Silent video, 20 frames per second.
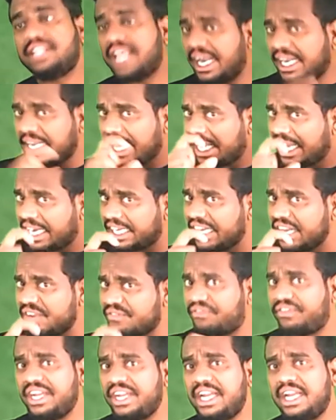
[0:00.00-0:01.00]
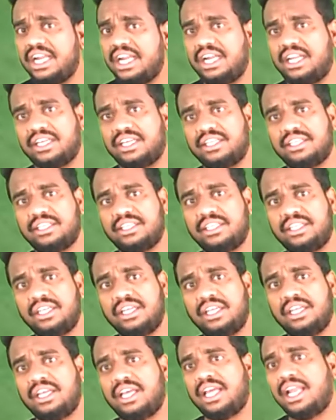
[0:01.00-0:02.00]
That electric field,
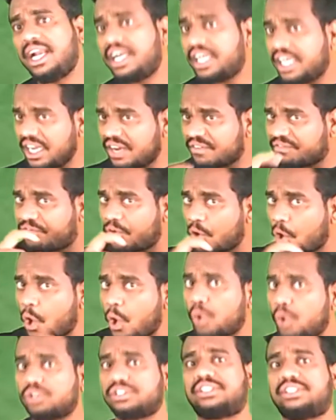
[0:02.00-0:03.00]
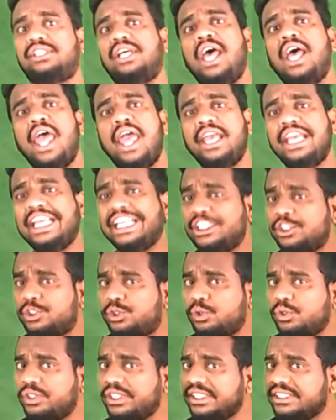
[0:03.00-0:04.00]
electric force is
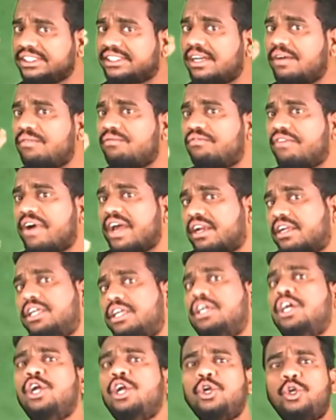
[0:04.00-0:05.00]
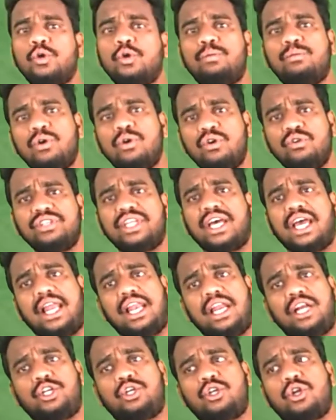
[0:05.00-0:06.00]
doing some work to move the
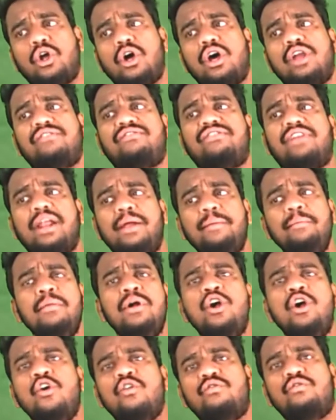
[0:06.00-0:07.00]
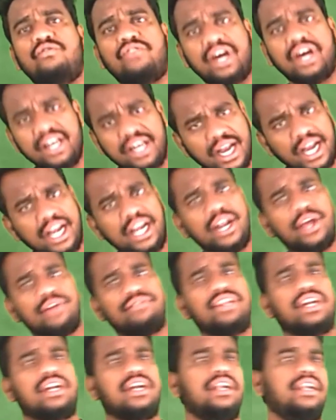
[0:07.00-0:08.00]
electron from one end
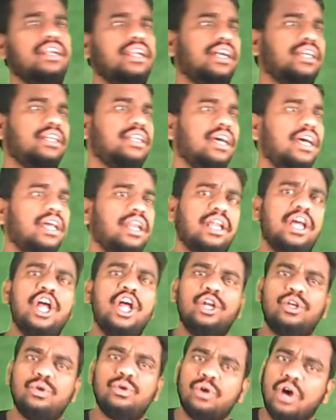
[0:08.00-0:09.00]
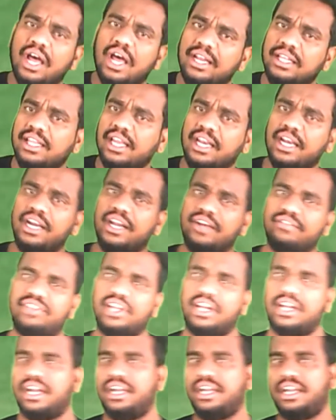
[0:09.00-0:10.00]
of the conductor to another end of
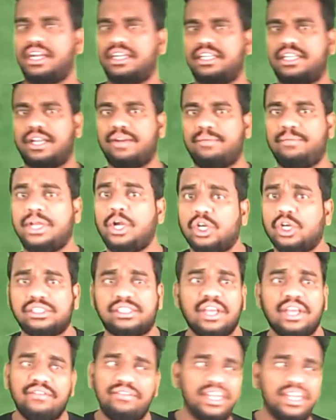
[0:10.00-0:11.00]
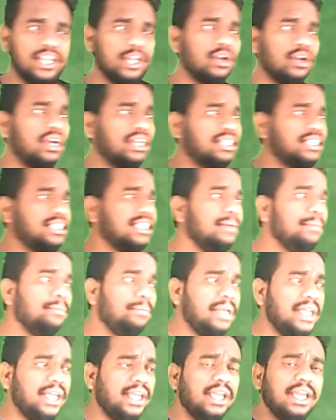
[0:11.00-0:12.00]
the conductor, because we cannot
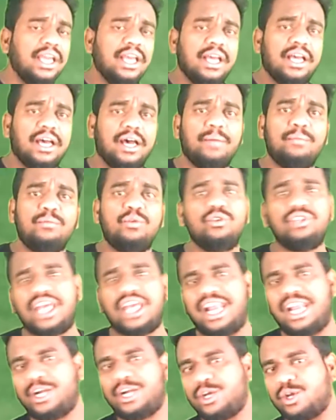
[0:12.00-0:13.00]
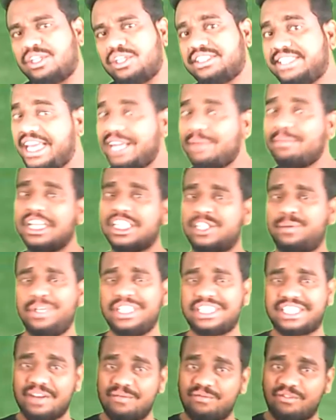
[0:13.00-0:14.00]
simply move the electrons. There must
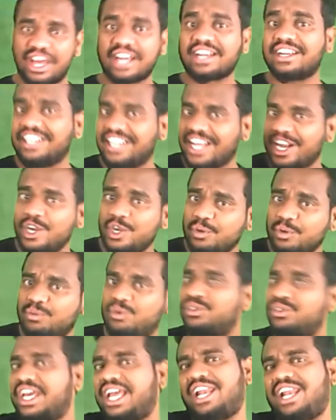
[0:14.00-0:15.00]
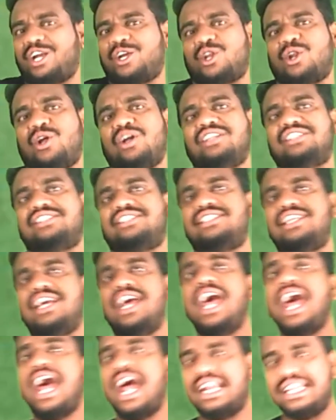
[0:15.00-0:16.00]
be some work done to move the electrons,
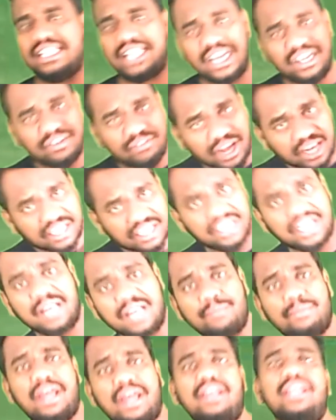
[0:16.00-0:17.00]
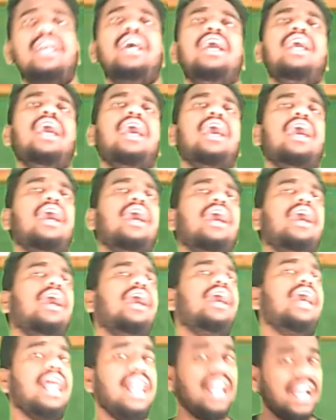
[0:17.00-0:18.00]
and that work done by
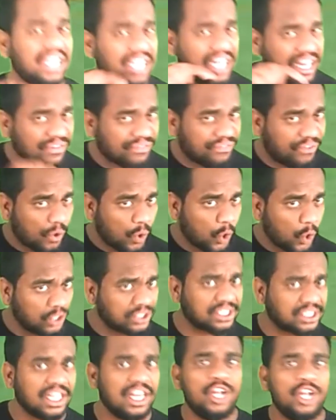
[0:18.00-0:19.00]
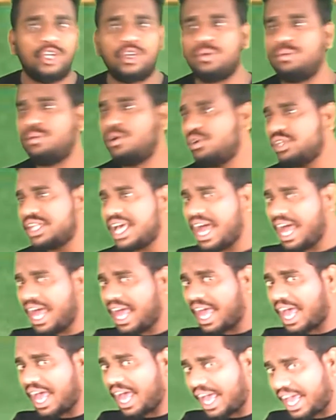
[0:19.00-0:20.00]
electric force to move the
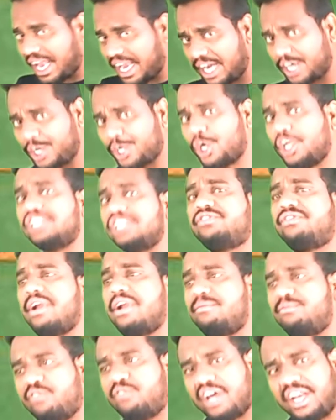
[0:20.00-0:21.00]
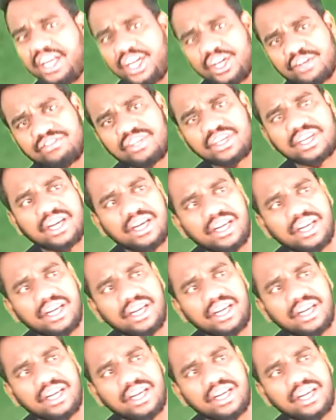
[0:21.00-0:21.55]
electrons from one end of the